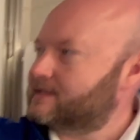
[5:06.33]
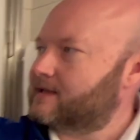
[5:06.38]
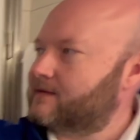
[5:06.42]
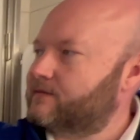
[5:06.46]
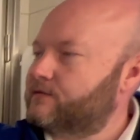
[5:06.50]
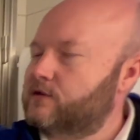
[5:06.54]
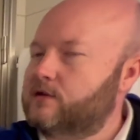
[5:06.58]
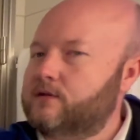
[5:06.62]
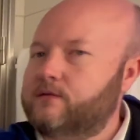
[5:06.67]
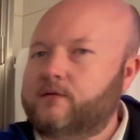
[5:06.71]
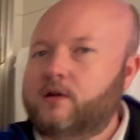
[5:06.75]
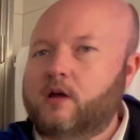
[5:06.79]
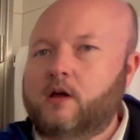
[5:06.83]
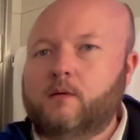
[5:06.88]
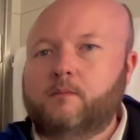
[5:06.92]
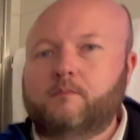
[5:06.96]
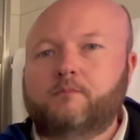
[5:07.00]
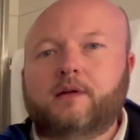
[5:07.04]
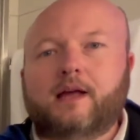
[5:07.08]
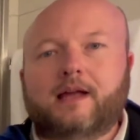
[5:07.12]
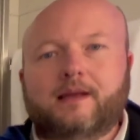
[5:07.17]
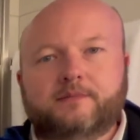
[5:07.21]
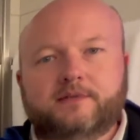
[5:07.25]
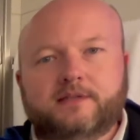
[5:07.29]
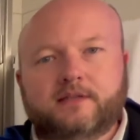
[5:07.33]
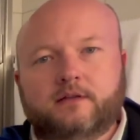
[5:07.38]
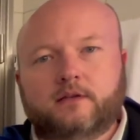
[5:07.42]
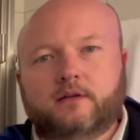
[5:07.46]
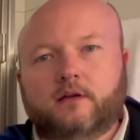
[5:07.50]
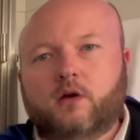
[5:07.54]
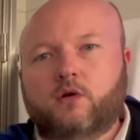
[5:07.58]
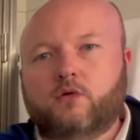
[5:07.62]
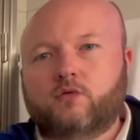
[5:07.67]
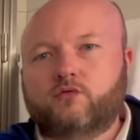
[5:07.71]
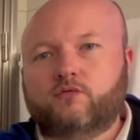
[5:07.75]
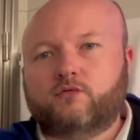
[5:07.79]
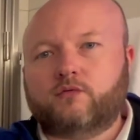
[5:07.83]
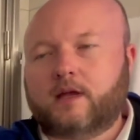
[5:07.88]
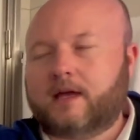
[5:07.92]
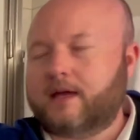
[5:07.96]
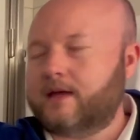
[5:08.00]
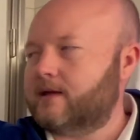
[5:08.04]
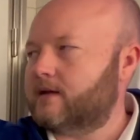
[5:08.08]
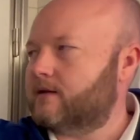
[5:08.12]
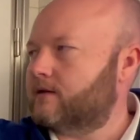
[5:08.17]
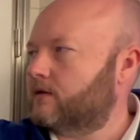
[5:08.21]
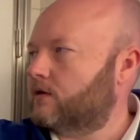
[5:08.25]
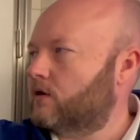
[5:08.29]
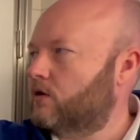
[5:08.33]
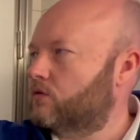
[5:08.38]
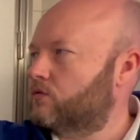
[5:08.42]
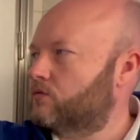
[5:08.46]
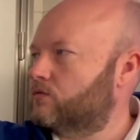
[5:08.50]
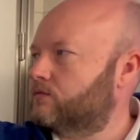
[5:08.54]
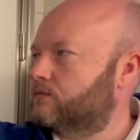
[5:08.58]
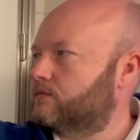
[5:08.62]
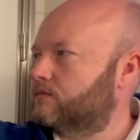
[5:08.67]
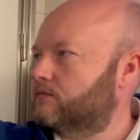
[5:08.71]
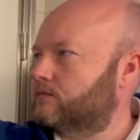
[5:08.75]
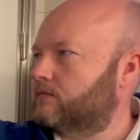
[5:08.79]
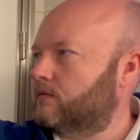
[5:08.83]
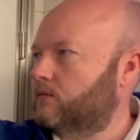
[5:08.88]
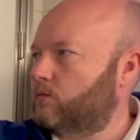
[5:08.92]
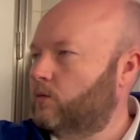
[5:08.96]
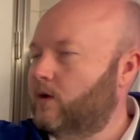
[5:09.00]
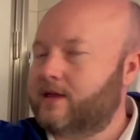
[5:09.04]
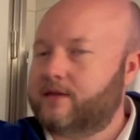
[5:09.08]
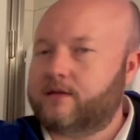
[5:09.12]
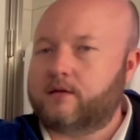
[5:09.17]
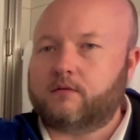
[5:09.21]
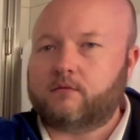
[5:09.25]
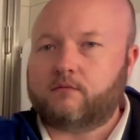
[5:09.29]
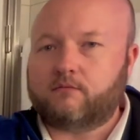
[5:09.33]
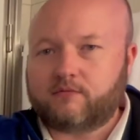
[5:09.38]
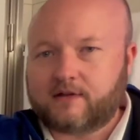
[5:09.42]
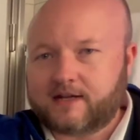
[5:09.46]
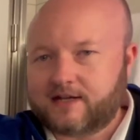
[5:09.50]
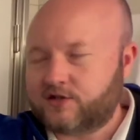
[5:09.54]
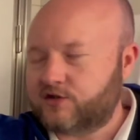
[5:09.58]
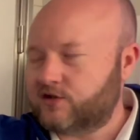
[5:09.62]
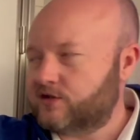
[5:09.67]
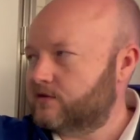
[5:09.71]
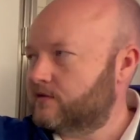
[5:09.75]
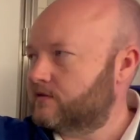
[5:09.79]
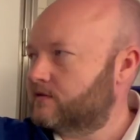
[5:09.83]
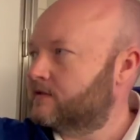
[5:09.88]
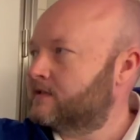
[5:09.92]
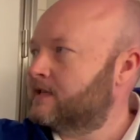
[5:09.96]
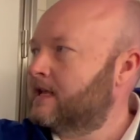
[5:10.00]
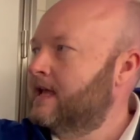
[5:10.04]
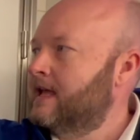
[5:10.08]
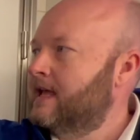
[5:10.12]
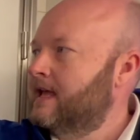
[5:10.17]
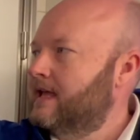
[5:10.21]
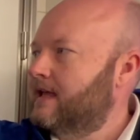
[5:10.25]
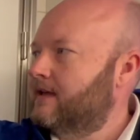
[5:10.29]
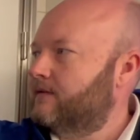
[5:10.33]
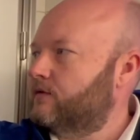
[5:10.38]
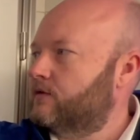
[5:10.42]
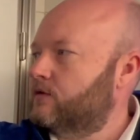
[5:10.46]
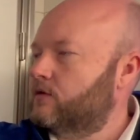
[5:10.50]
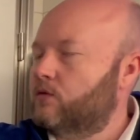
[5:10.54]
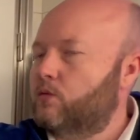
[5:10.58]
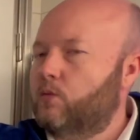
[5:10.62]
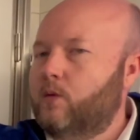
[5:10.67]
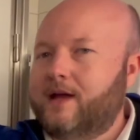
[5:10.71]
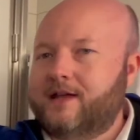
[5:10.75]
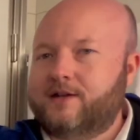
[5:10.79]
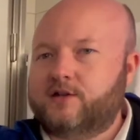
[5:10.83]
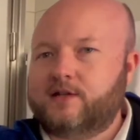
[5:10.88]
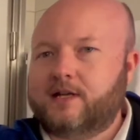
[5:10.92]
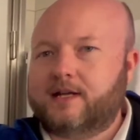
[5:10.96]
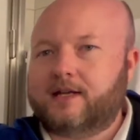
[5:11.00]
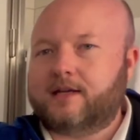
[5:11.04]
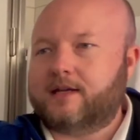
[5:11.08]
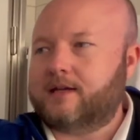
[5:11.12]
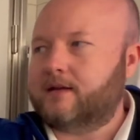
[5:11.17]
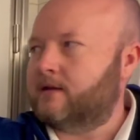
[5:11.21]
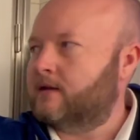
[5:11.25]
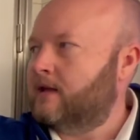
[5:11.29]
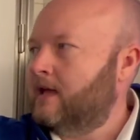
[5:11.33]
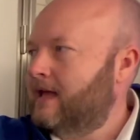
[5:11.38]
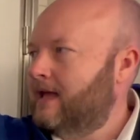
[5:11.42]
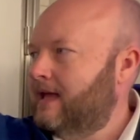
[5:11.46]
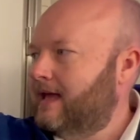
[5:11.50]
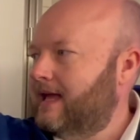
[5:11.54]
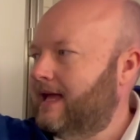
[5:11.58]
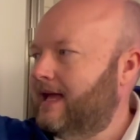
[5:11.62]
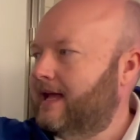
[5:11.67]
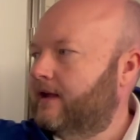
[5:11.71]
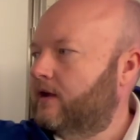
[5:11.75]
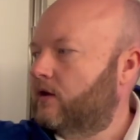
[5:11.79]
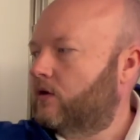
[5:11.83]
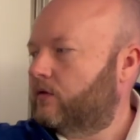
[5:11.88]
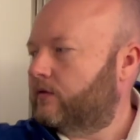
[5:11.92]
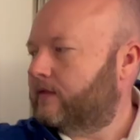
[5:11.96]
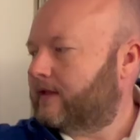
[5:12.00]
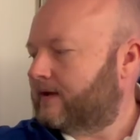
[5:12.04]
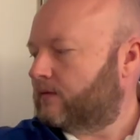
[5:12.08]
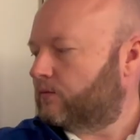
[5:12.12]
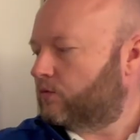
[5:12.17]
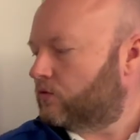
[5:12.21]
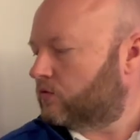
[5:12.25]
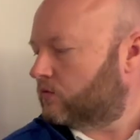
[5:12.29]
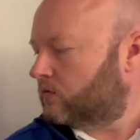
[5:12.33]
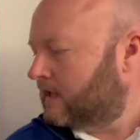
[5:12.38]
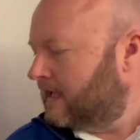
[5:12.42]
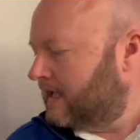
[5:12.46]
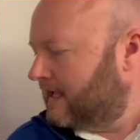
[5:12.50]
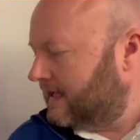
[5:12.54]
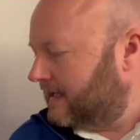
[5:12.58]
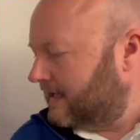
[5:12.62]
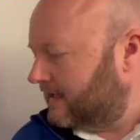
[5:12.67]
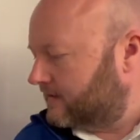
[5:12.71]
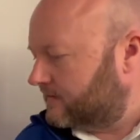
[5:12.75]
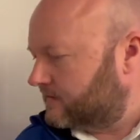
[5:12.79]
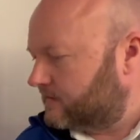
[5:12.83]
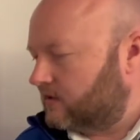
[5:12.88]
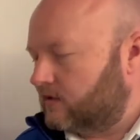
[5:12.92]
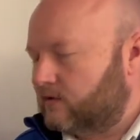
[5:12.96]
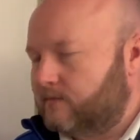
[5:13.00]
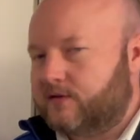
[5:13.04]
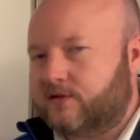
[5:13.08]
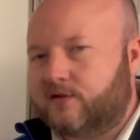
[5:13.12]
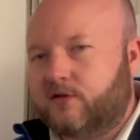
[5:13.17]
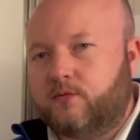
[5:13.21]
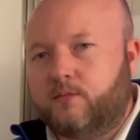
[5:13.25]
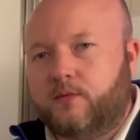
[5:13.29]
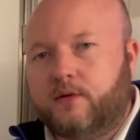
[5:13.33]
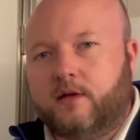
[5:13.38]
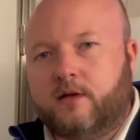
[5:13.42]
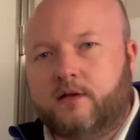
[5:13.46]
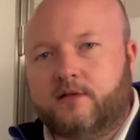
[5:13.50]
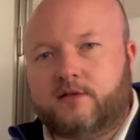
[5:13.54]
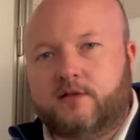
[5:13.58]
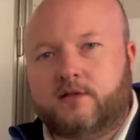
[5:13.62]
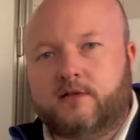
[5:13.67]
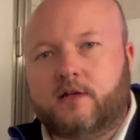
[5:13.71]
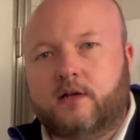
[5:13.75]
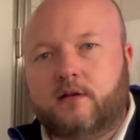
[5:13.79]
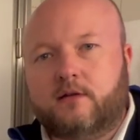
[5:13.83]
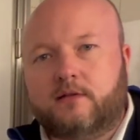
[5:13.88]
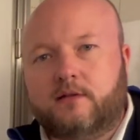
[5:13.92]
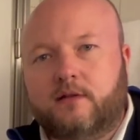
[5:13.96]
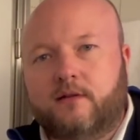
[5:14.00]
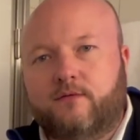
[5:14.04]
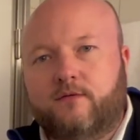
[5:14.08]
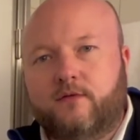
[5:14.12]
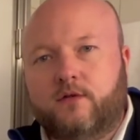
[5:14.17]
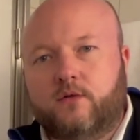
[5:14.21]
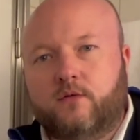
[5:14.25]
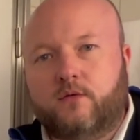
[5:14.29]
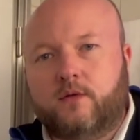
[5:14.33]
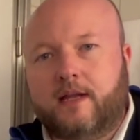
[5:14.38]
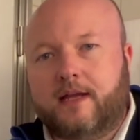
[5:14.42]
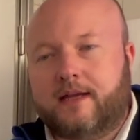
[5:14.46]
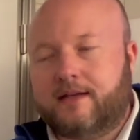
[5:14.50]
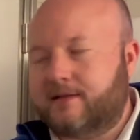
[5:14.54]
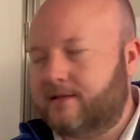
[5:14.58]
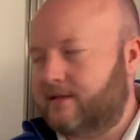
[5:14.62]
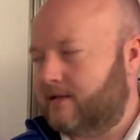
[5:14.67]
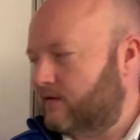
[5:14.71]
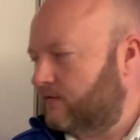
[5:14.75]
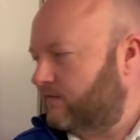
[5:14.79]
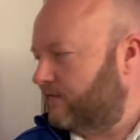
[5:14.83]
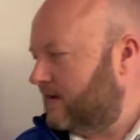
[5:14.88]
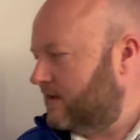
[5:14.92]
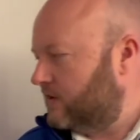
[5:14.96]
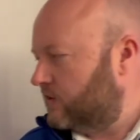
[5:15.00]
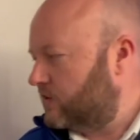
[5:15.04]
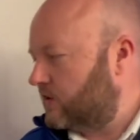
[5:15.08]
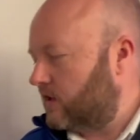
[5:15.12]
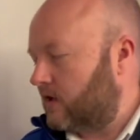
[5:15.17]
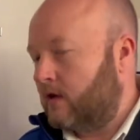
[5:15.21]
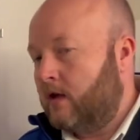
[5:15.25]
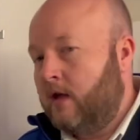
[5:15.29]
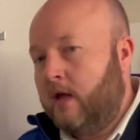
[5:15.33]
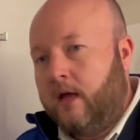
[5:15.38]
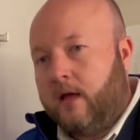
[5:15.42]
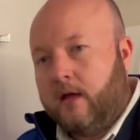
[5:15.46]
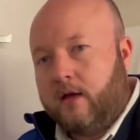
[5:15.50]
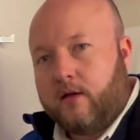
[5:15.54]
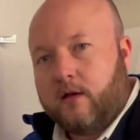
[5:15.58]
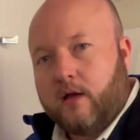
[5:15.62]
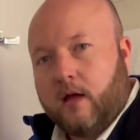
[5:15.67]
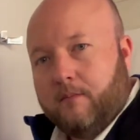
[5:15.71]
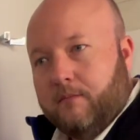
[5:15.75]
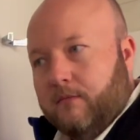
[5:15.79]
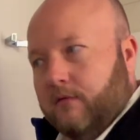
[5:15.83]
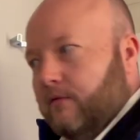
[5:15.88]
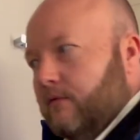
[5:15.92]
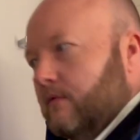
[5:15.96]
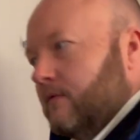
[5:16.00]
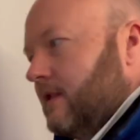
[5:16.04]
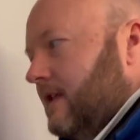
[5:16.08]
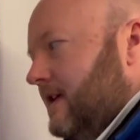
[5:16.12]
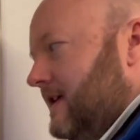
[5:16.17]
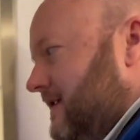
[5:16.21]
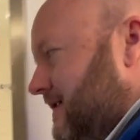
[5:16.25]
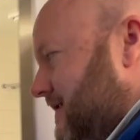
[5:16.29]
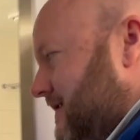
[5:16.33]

after you come perhaps in the cold weather regions. If you've got a wet jacket, hang it on that wall, and it's going to be super nice and toasty for your next adventure. Come through this